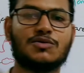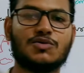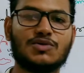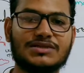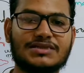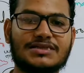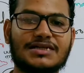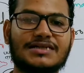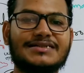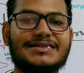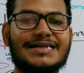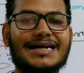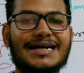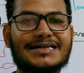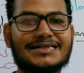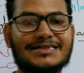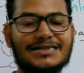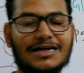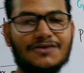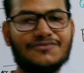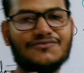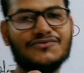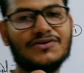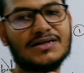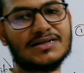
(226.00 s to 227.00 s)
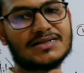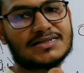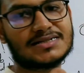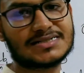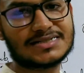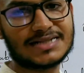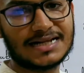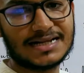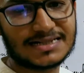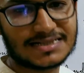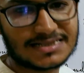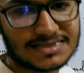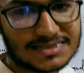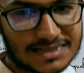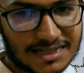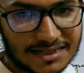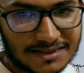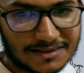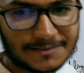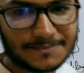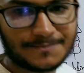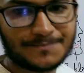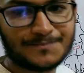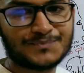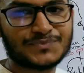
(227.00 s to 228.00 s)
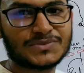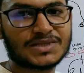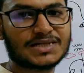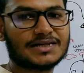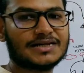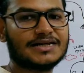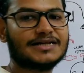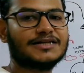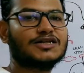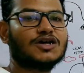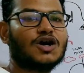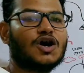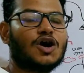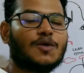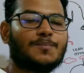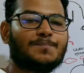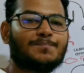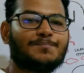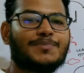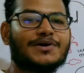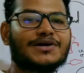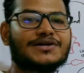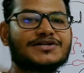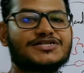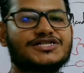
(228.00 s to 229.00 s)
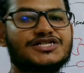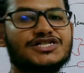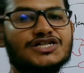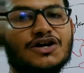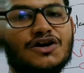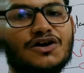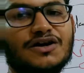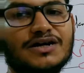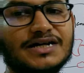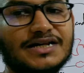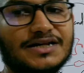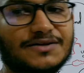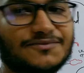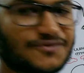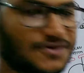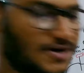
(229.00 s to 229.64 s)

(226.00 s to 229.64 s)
With the duct of Stenson. In upper jaw, in